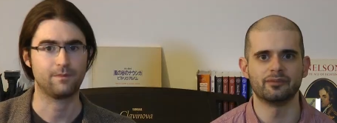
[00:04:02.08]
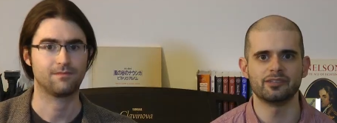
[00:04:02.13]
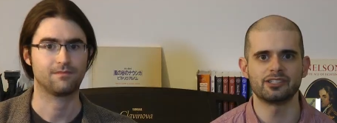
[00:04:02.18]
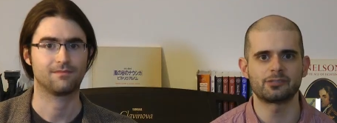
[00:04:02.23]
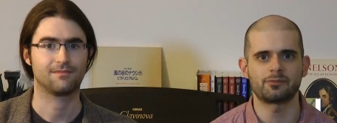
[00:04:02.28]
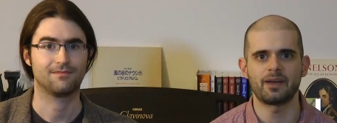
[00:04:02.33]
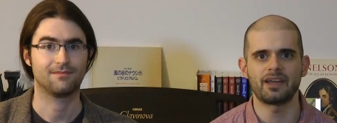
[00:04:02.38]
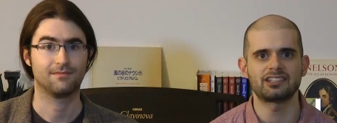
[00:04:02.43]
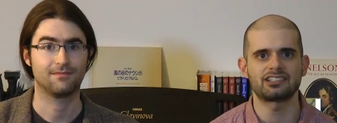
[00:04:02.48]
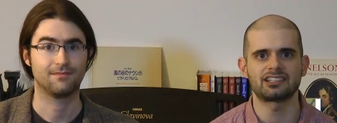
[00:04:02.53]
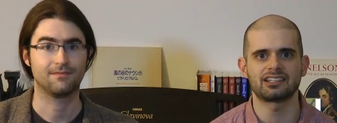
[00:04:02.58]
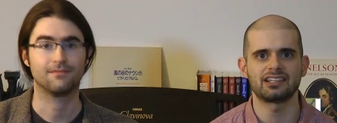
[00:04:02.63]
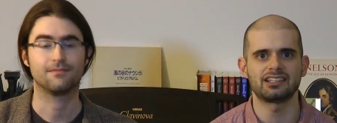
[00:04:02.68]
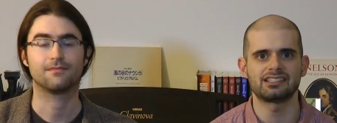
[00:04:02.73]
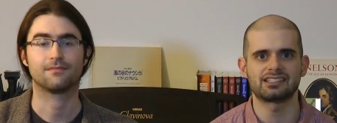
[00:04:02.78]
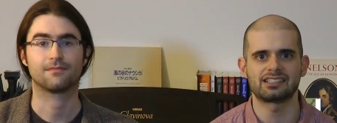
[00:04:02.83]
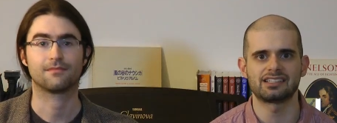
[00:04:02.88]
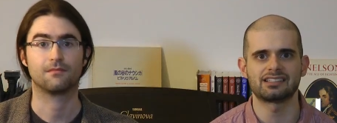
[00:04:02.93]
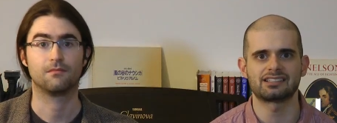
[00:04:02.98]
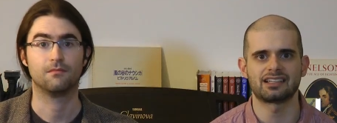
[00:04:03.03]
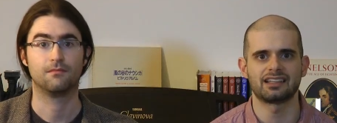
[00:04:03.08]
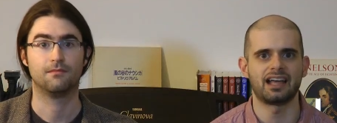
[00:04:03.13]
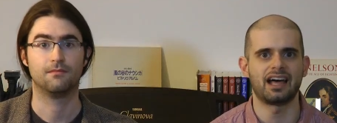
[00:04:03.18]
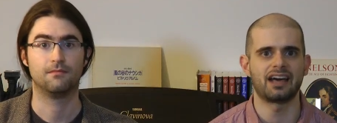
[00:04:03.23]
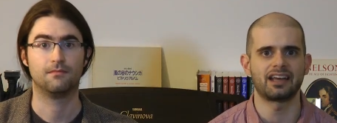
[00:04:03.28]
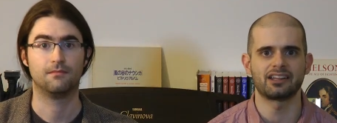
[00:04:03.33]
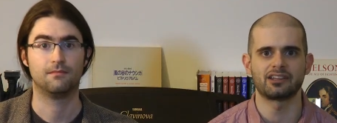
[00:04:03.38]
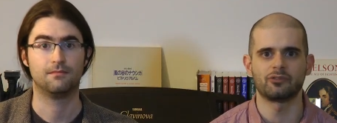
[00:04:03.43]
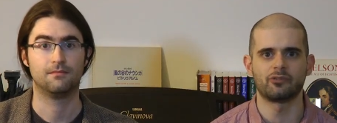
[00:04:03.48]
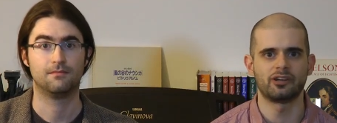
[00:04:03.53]
Speaker 1: them, especially since a
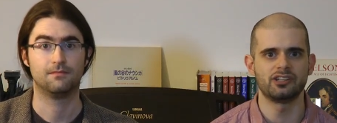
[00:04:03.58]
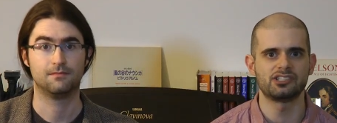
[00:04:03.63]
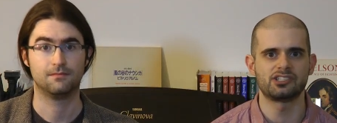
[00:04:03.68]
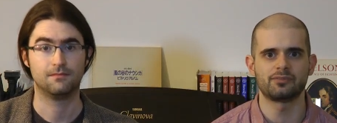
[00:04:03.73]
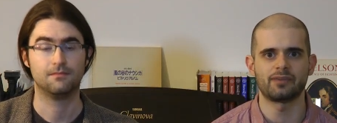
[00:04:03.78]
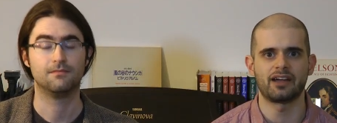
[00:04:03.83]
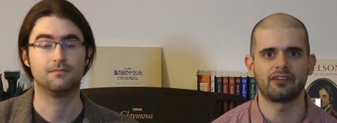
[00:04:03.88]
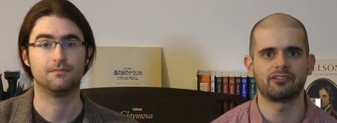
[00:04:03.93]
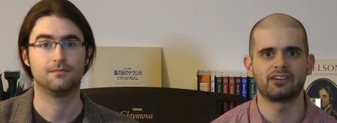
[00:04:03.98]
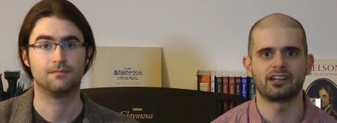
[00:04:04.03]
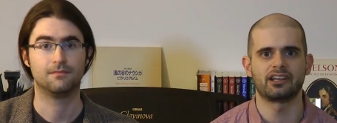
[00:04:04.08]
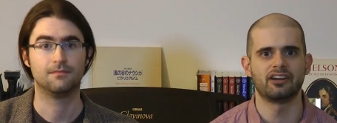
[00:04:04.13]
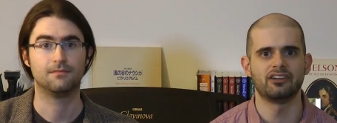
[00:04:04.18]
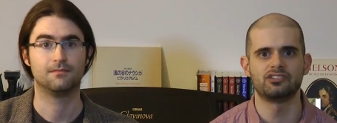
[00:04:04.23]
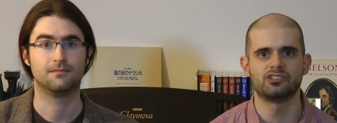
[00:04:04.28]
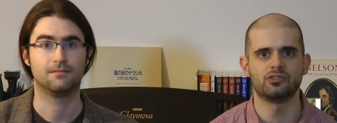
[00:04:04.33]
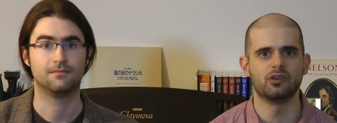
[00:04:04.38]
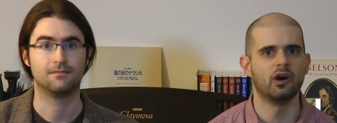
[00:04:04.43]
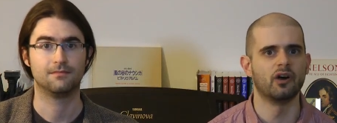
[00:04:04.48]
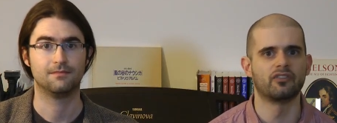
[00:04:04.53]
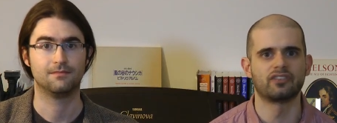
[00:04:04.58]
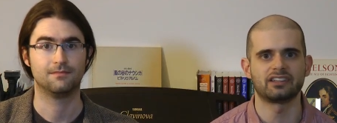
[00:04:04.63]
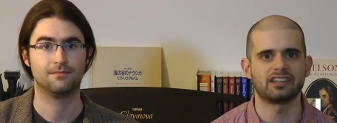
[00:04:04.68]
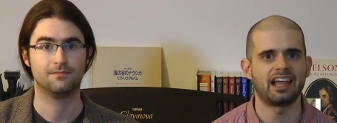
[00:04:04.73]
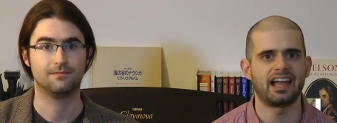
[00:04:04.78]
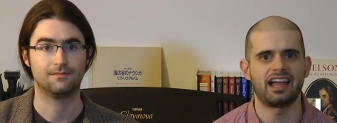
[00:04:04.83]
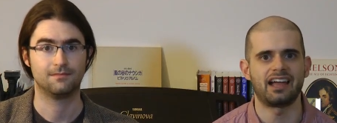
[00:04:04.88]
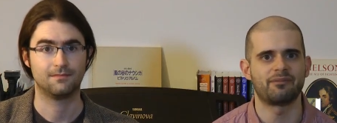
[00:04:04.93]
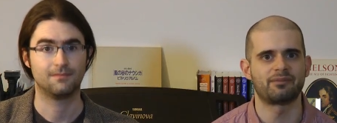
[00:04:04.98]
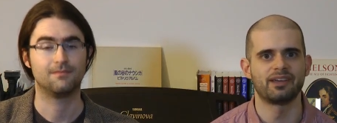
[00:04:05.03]
lot of the ones you might want to go to
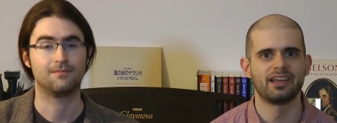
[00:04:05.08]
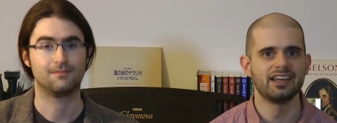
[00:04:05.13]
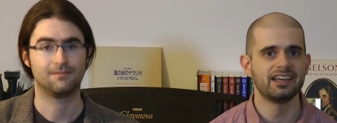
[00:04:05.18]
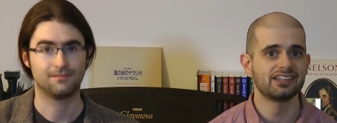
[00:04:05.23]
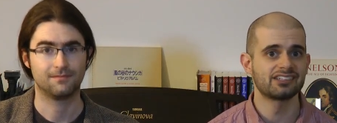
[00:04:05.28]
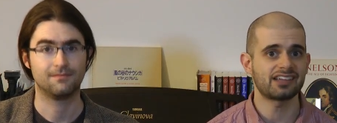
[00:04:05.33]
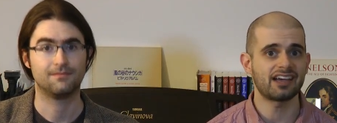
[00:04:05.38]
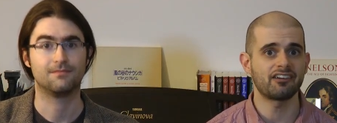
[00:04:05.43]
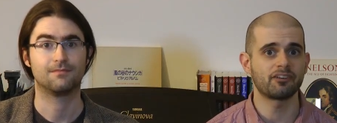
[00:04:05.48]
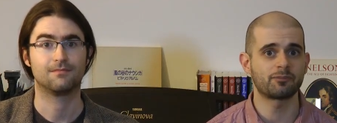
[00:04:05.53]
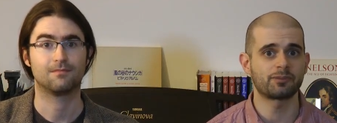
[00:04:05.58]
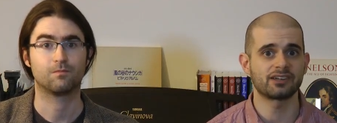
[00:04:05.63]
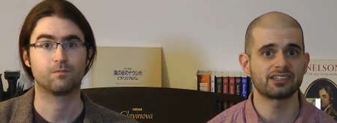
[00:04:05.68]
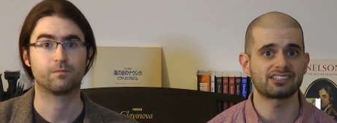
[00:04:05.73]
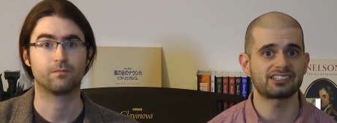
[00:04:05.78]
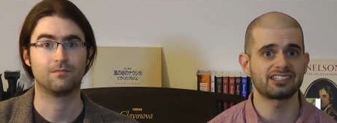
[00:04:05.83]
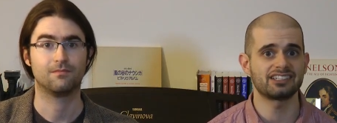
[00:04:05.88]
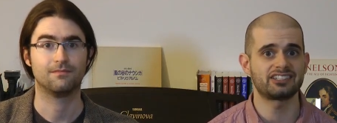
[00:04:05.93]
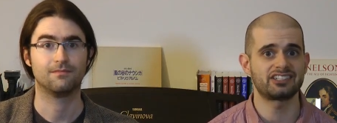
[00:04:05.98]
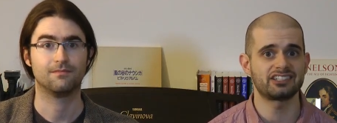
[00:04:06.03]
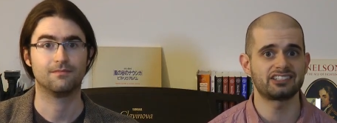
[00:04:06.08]
overlap. So I would personally